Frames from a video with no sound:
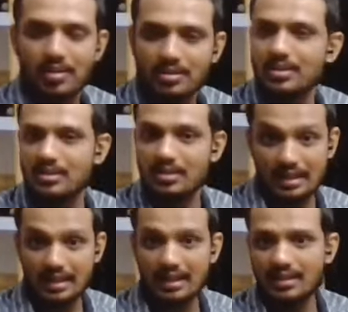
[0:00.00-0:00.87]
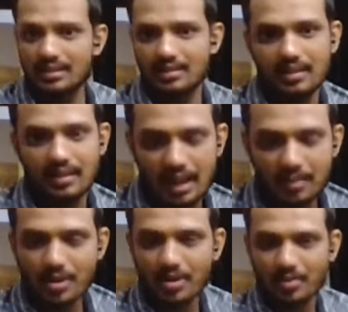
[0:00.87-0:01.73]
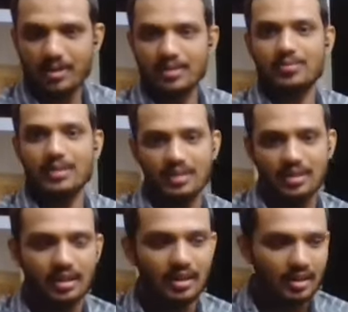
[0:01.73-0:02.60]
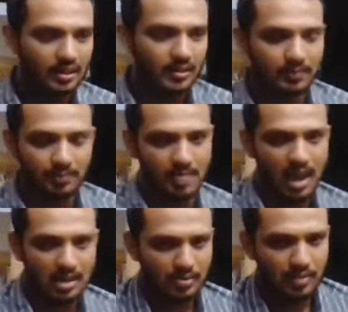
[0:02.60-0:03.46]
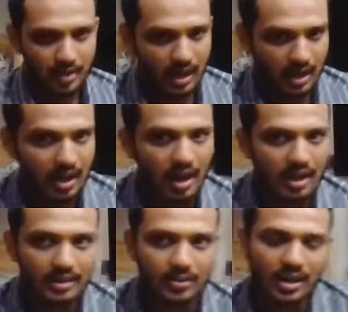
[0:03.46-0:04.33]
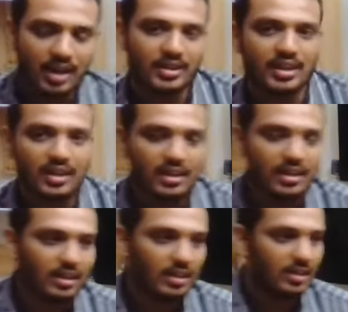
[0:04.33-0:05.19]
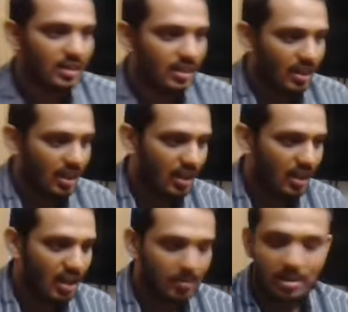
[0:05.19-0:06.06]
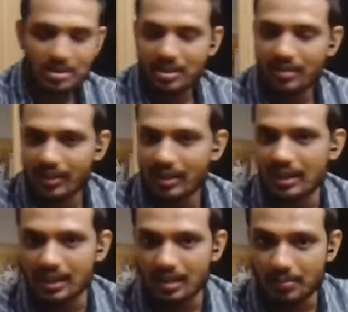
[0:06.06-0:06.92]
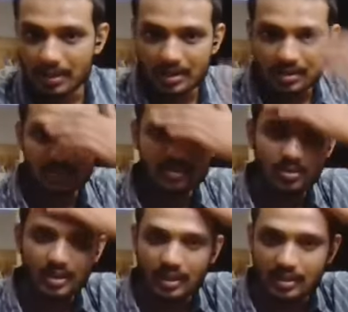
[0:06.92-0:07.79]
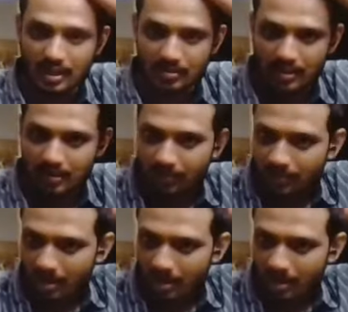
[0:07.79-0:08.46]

process needs, it can be automated. But uh, as of now, I, I don't have any. Uh, uh I'm not sure any company is doing in that way,